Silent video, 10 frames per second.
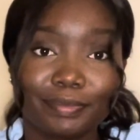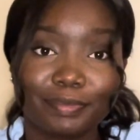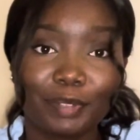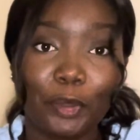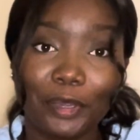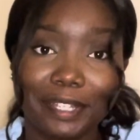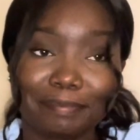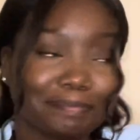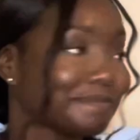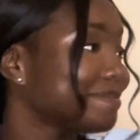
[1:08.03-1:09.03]
Okay,
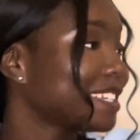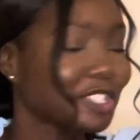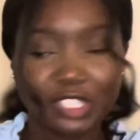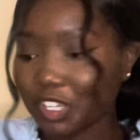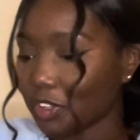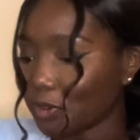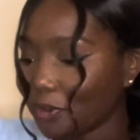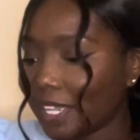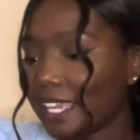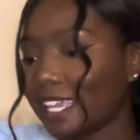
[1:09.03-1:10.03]
so
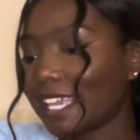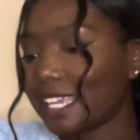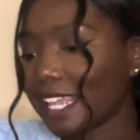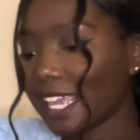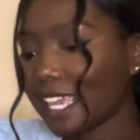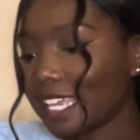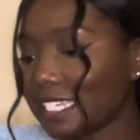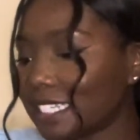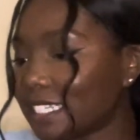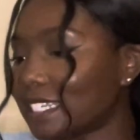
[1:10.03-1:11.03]
it is
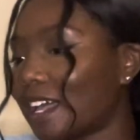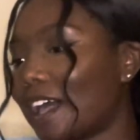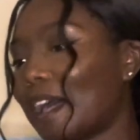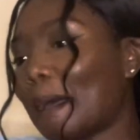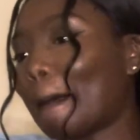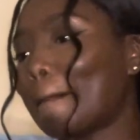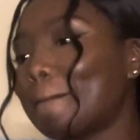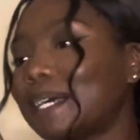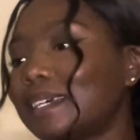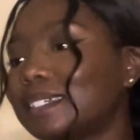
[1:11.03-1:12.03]
some
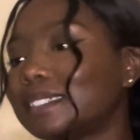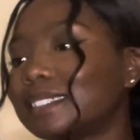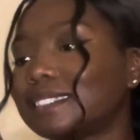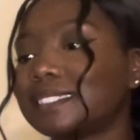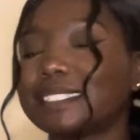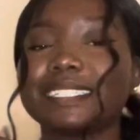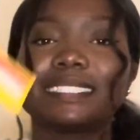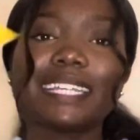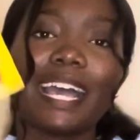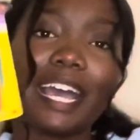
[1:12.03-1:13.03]

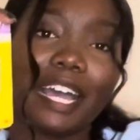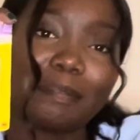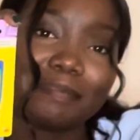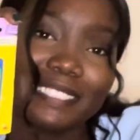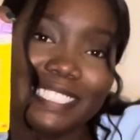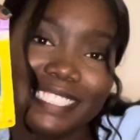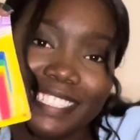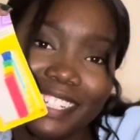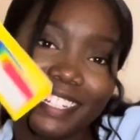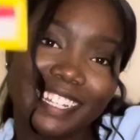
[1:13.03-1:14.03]
tabs.
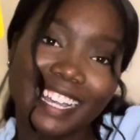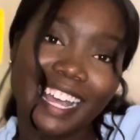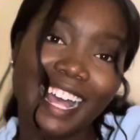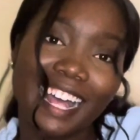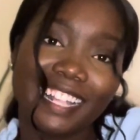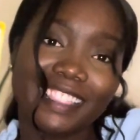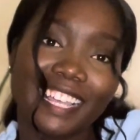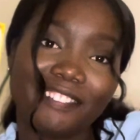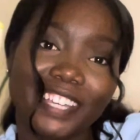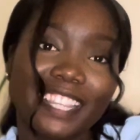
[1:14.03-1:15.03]

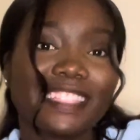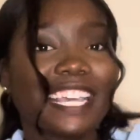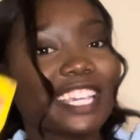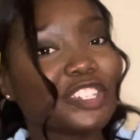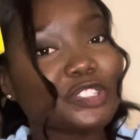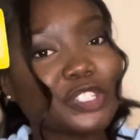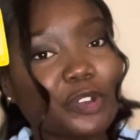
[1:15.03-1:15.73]
Love it. Thank you so